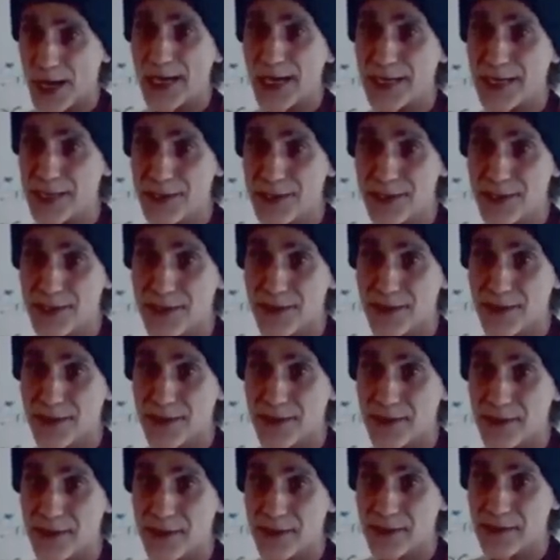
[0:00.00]
rays.
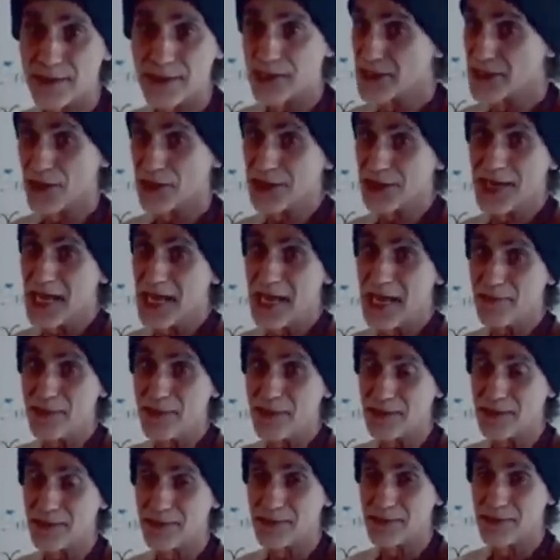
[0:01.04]
It's not going to
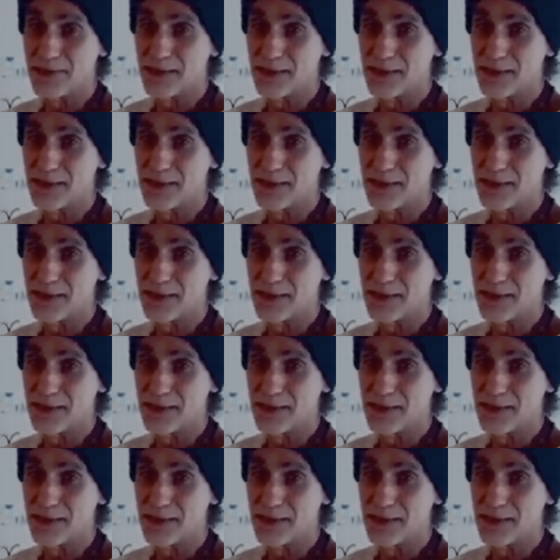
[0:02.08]
happen.